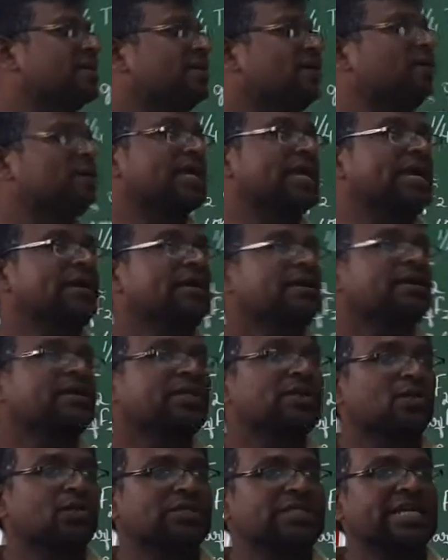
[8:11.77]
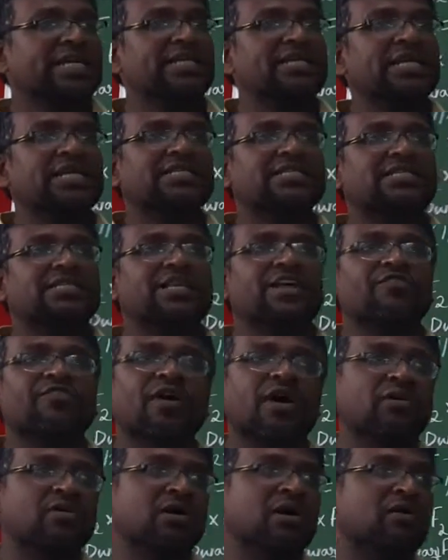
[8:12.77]
Okay. Using this, they
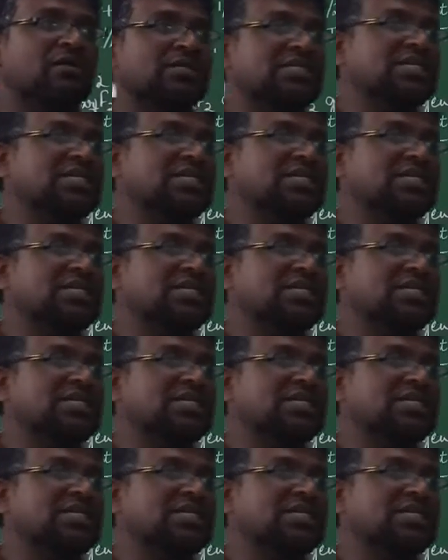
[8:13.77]
found out.